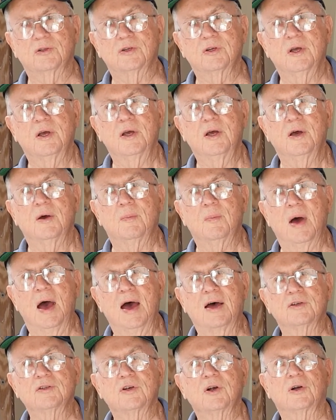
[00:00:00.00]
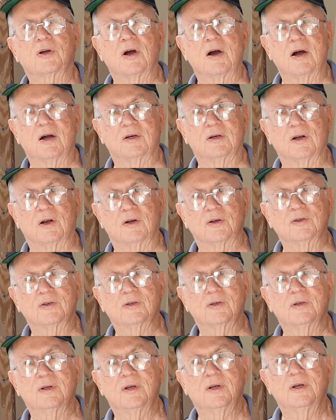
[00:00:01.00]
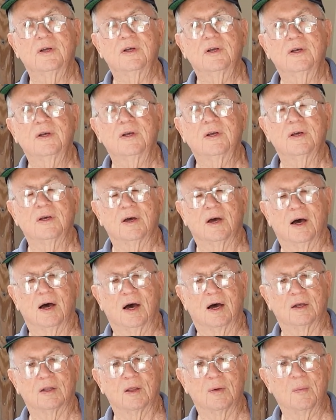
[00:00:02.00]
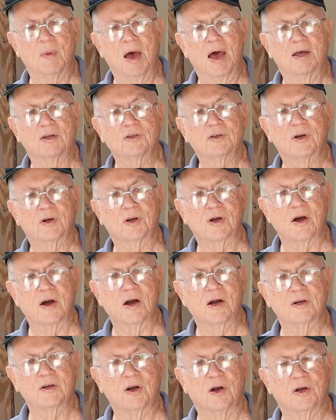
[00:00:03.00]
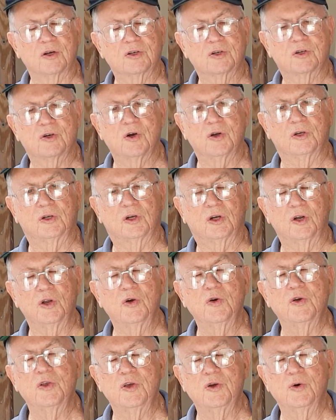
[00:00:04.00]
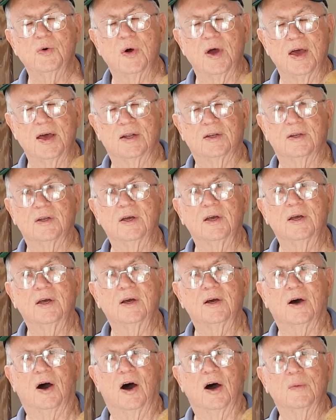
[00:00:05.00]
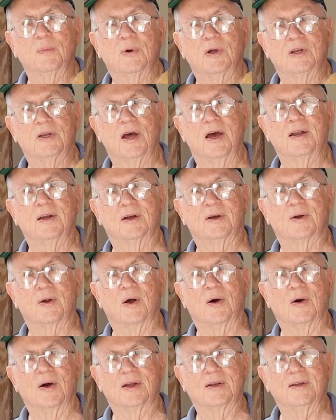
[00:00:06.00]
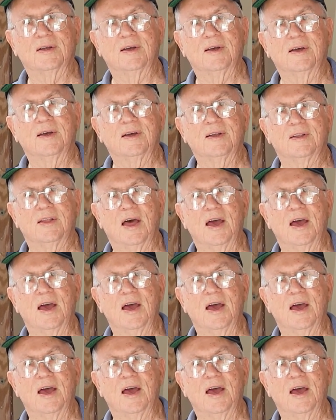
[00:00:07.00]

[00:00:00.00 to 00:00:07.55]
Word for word: I think it's uh, master gardeners. Oh yeah, yeah, you're right. Uh, yeah. The master gardeners could clue you in okay. on potato growing. All right.